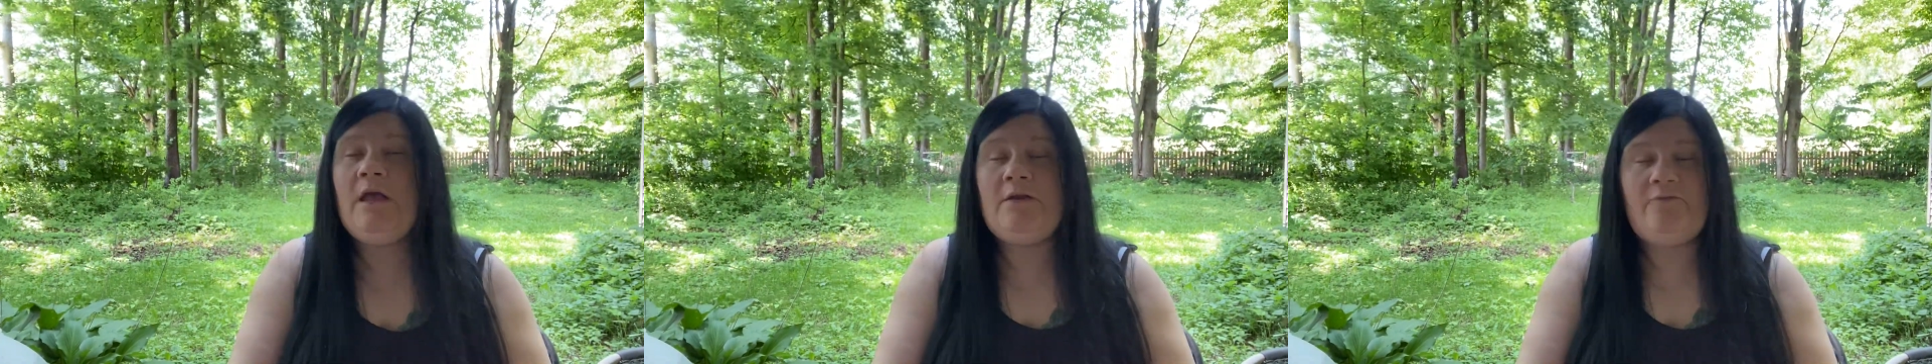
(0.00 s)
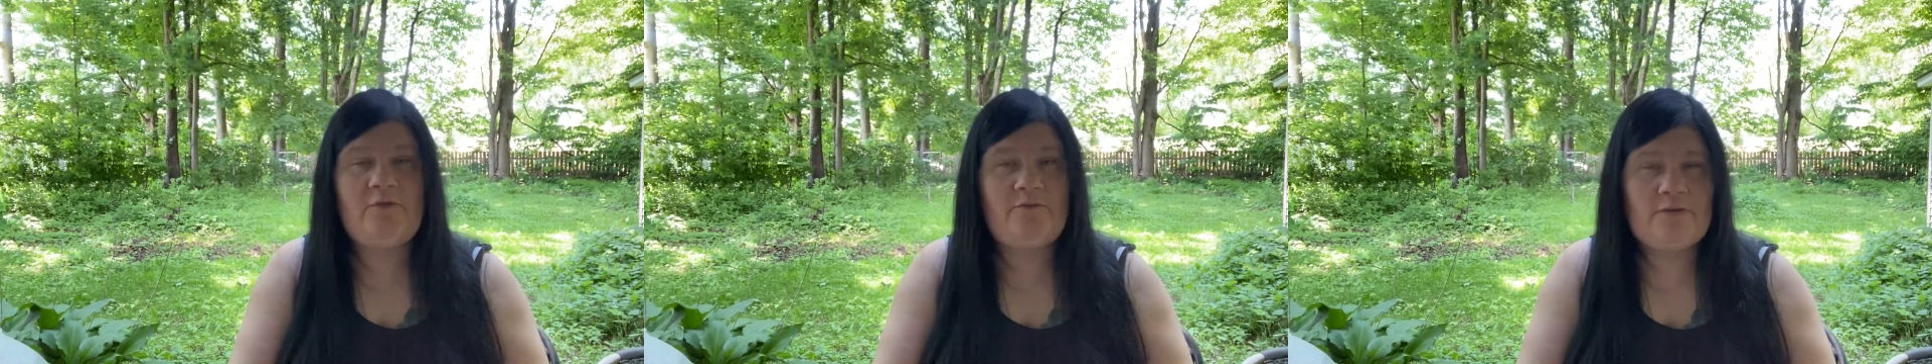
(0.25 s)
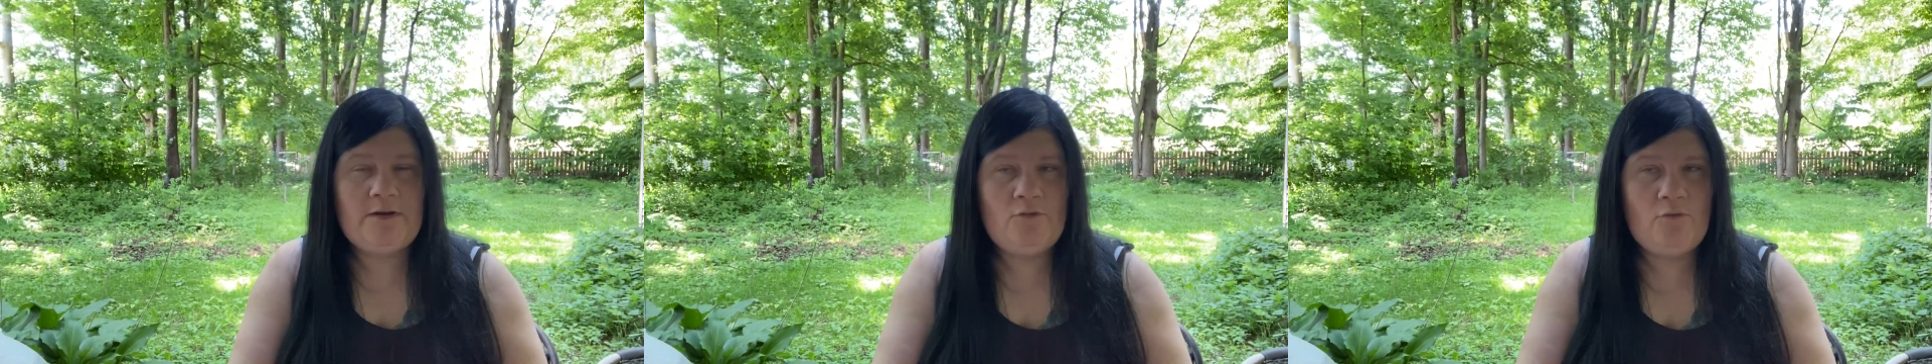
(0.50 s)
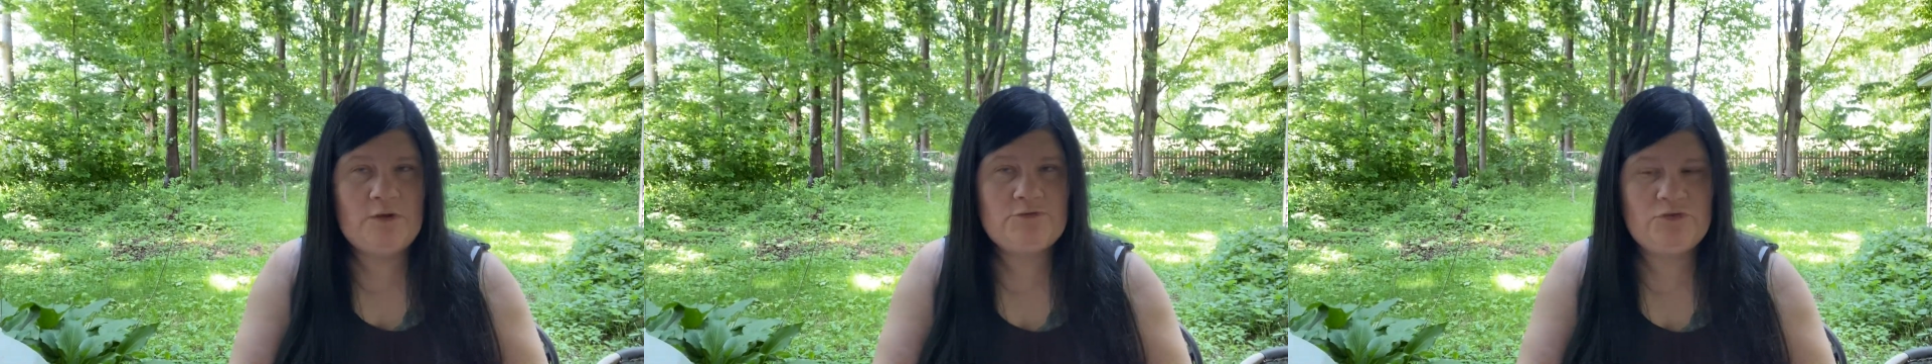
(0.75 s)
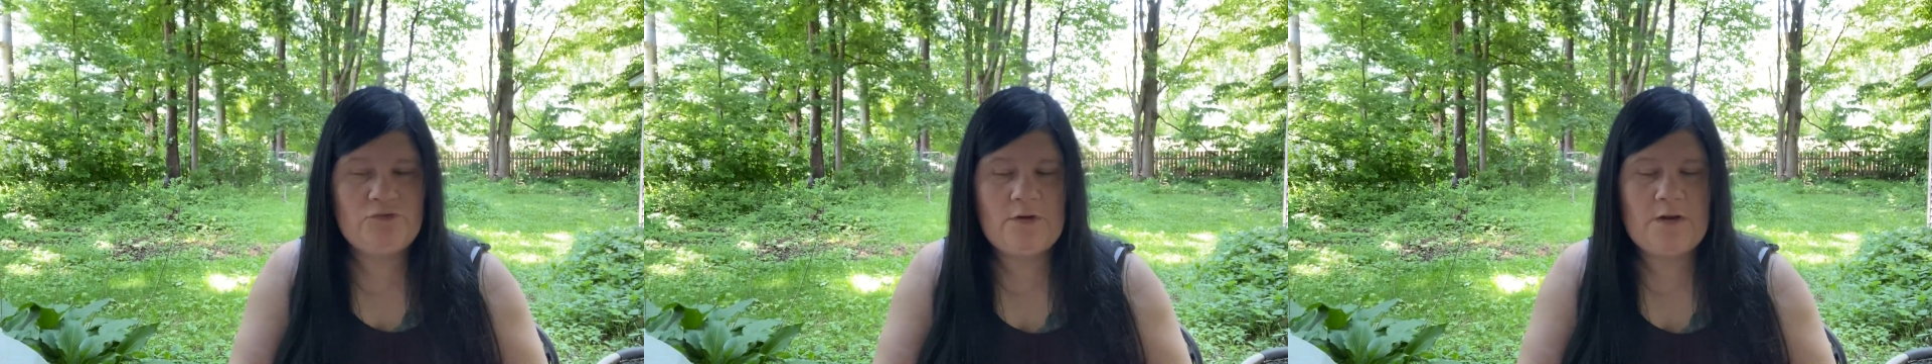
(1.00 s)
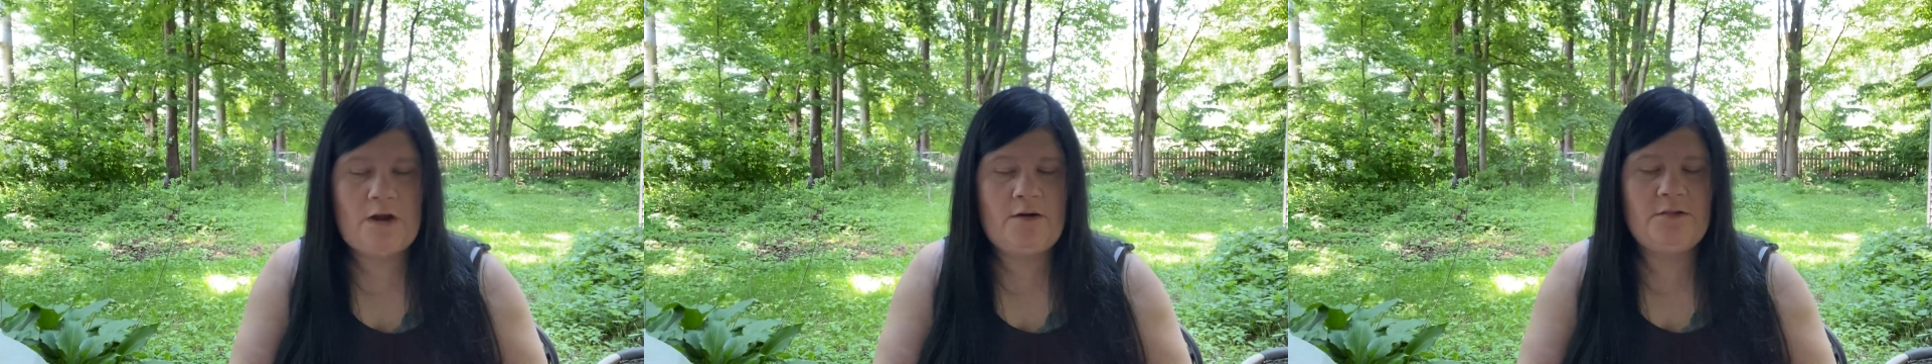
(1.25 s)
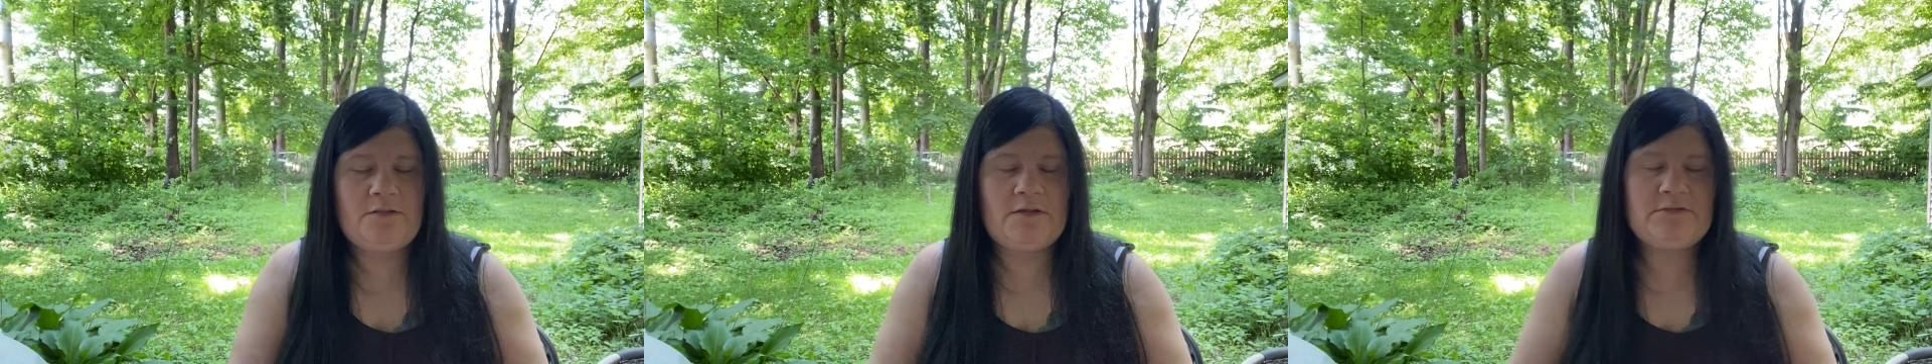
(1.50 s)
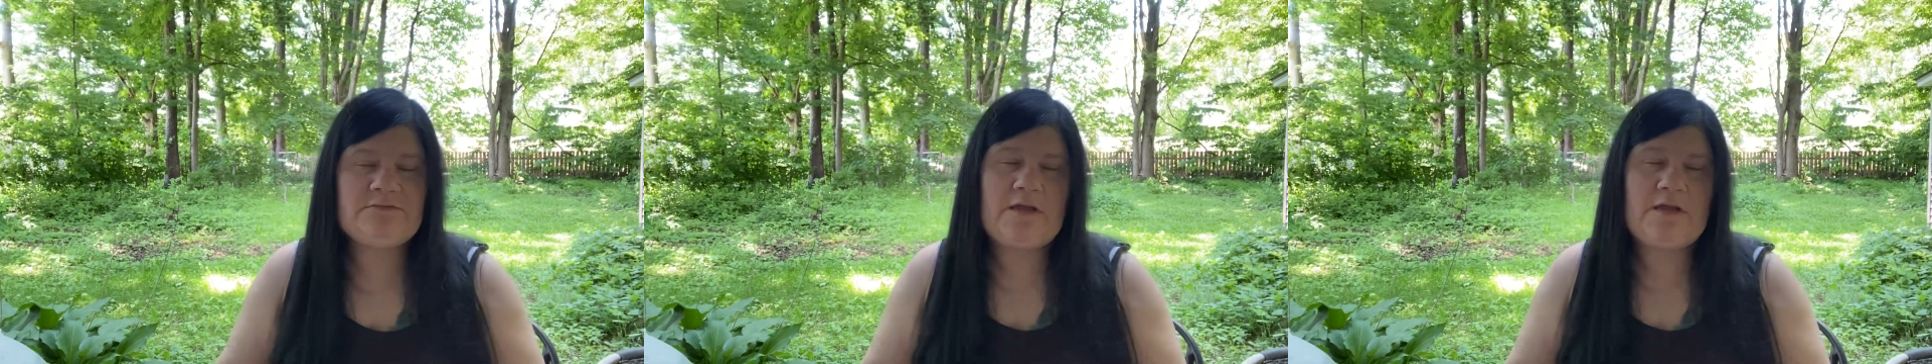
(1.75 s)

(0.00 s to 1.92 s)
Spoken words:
If you have any questions regarding this